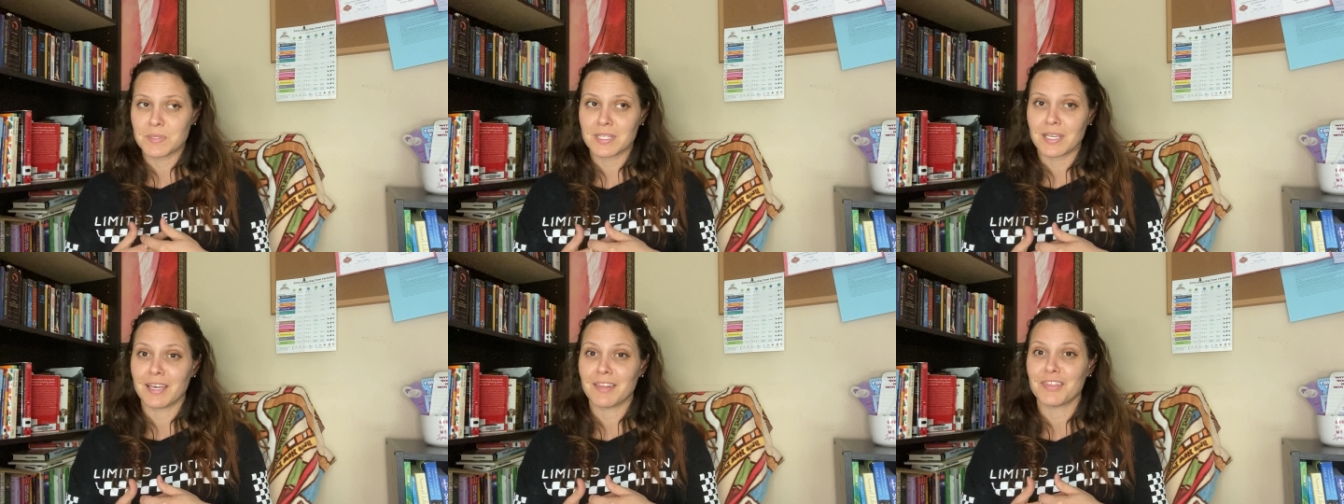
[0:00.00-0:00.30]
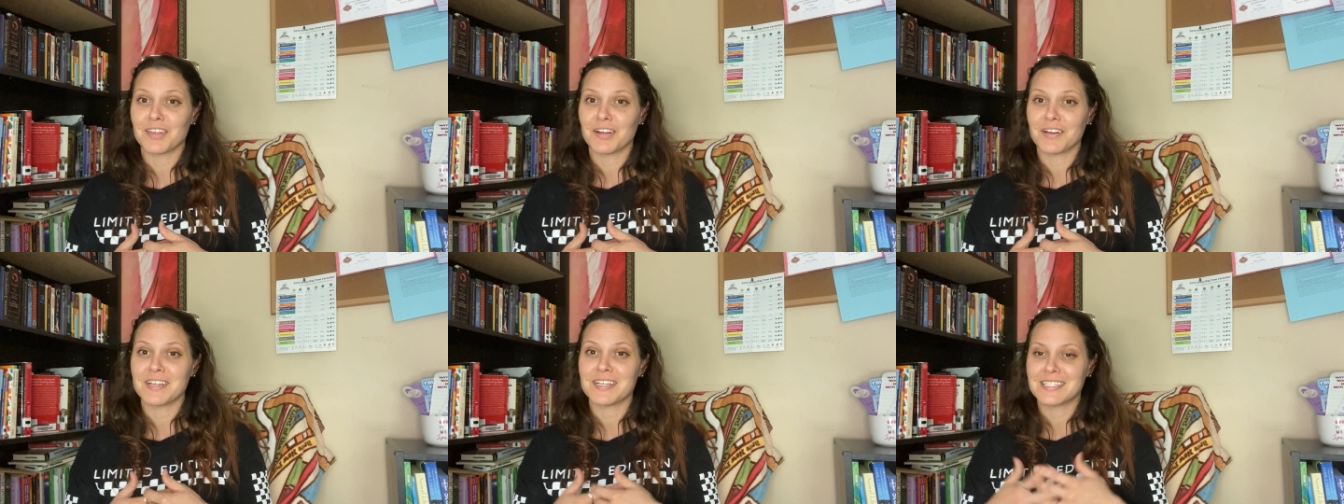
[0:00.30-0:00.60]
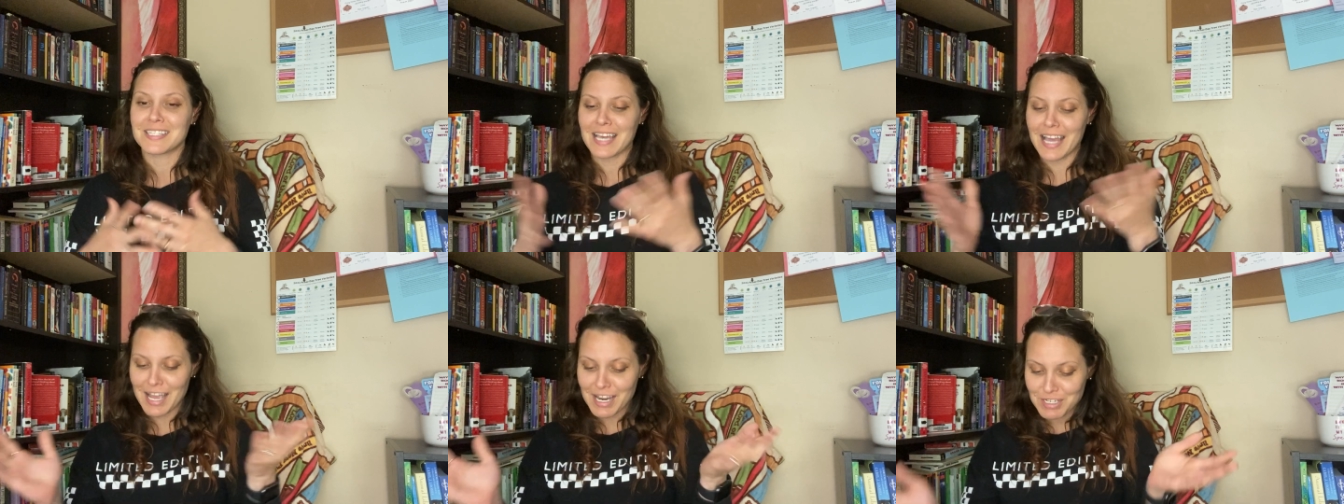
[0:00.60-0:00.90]
And there is,
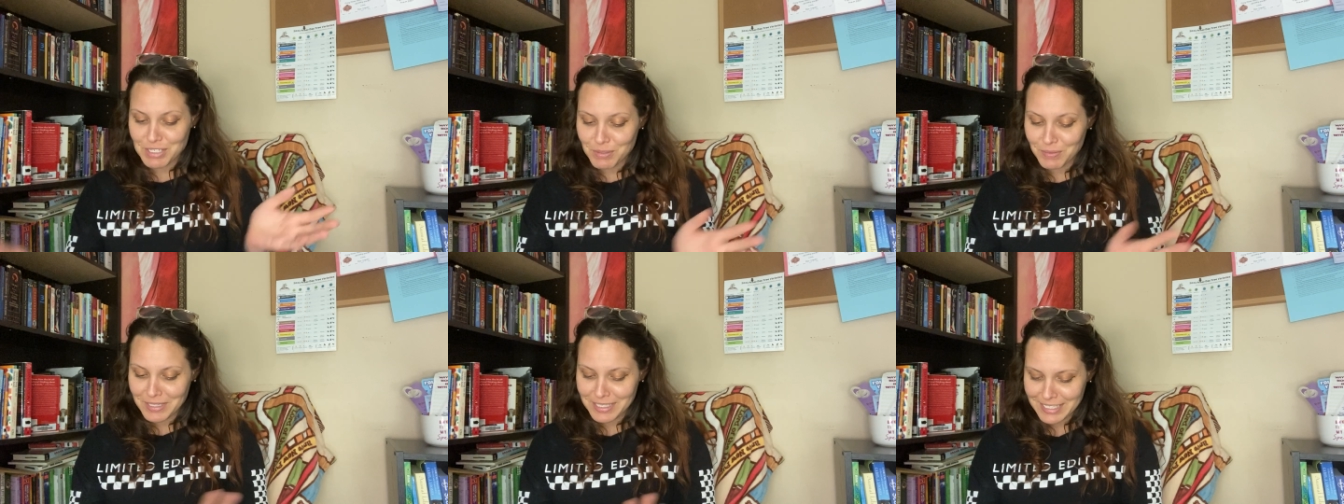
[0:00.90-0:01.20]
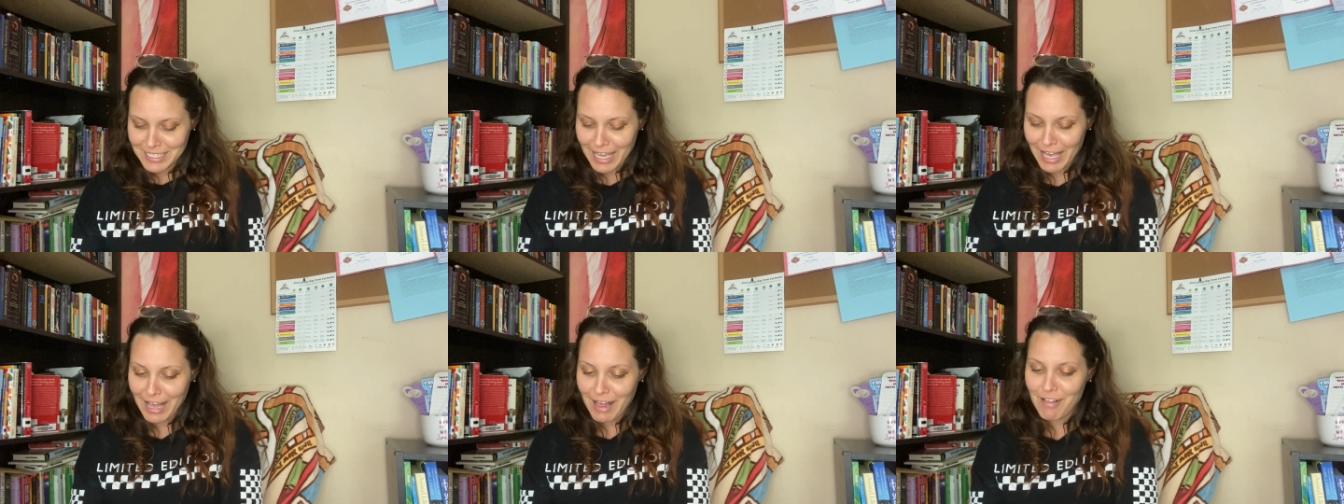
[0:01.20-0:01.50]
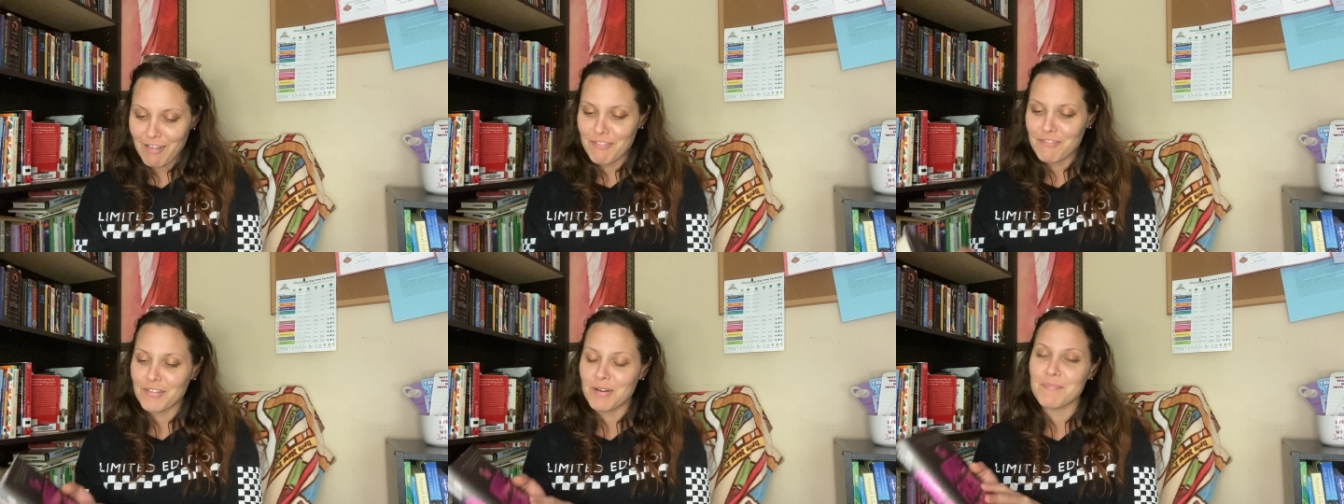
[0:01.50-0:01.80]
as you can
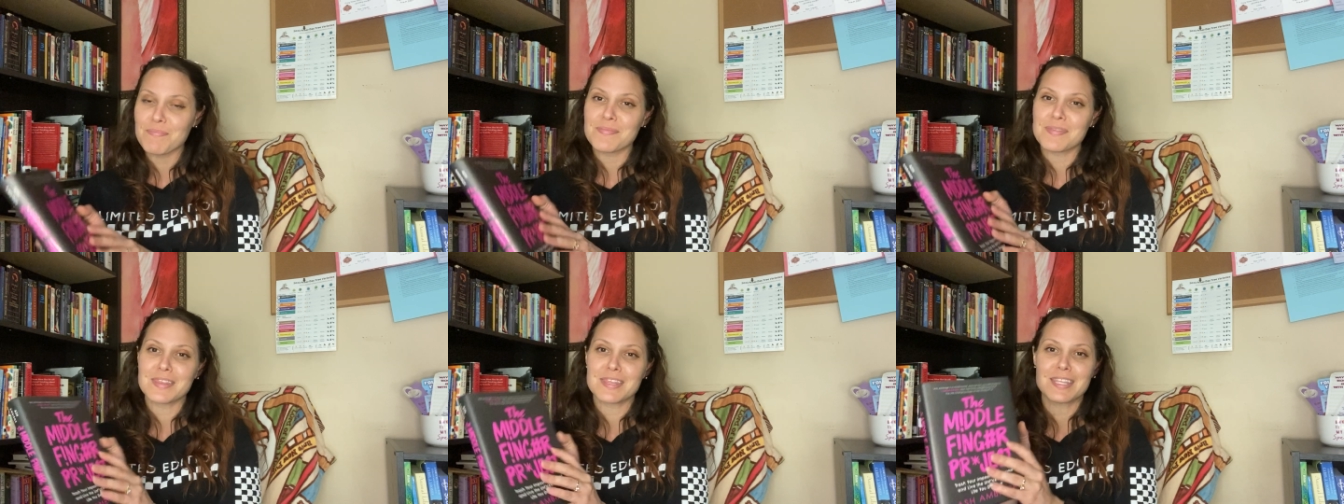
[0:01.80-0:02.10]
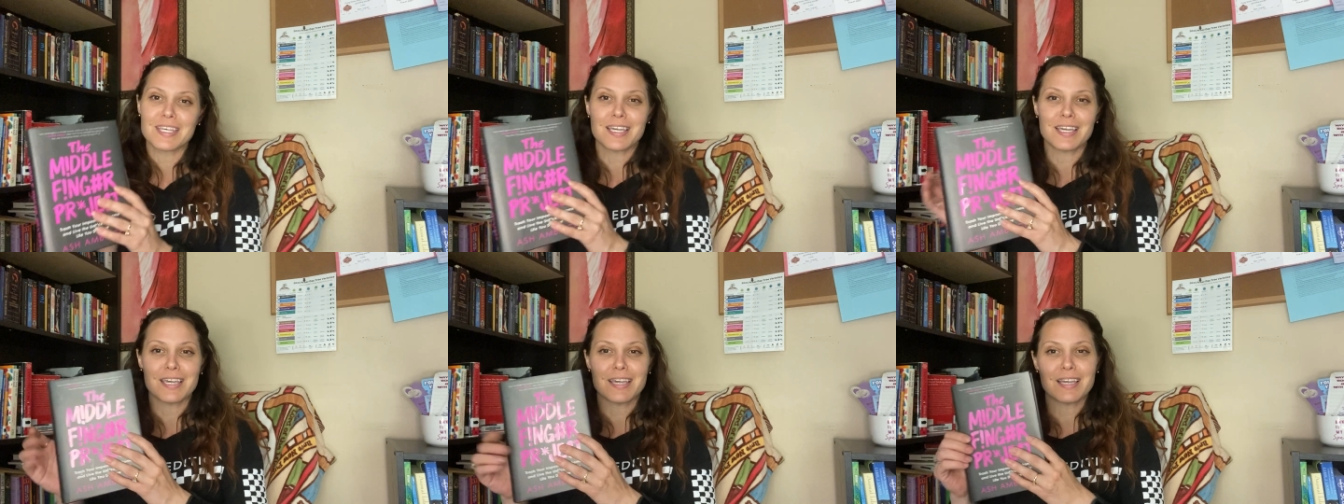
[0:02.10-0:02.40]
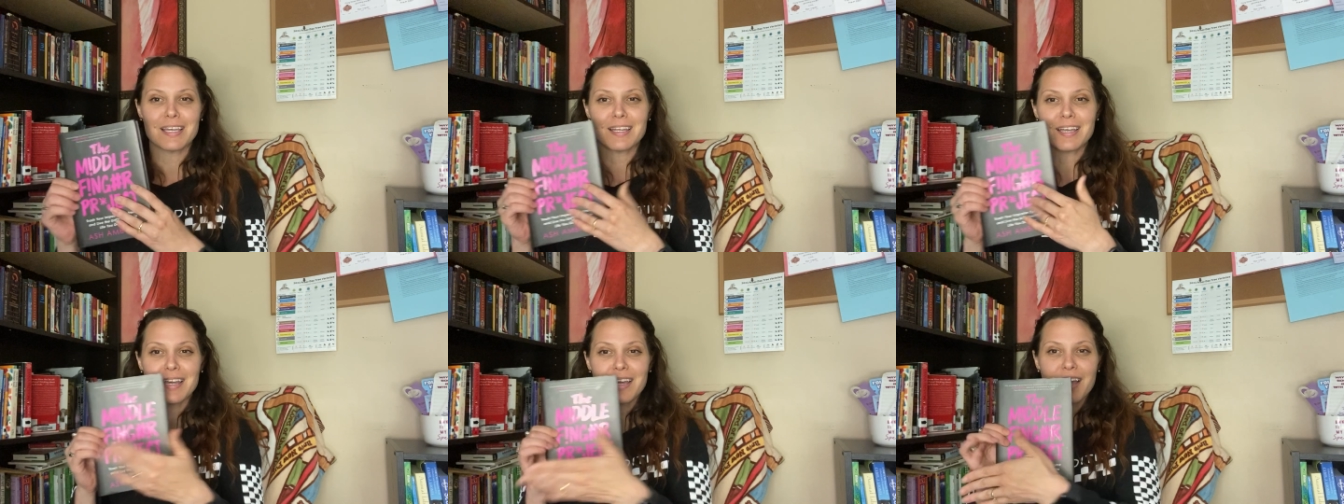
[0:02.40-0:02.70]
tell from
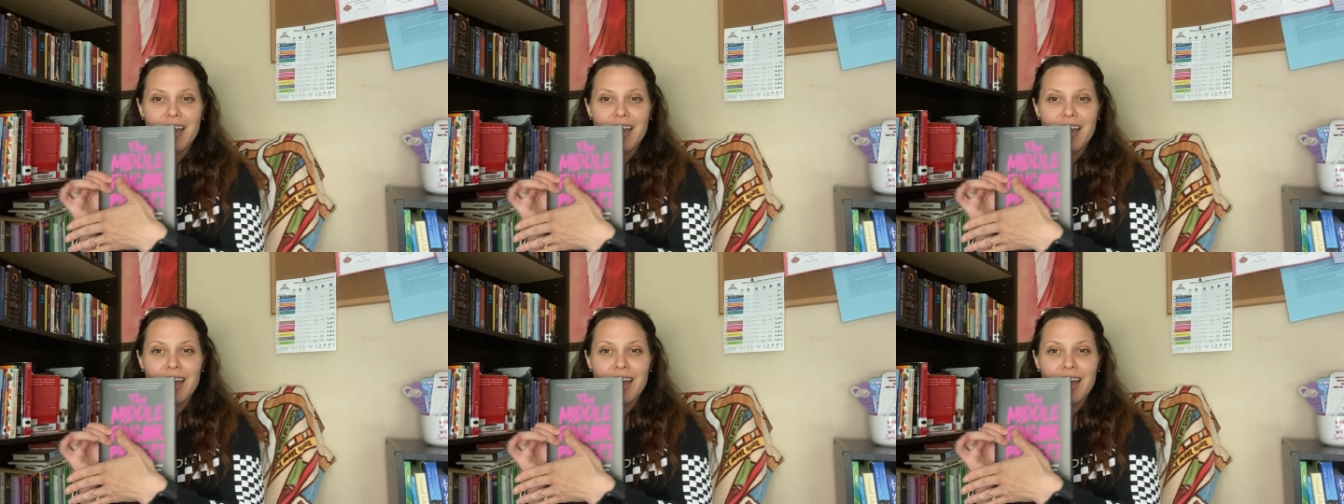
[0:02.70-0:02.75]
the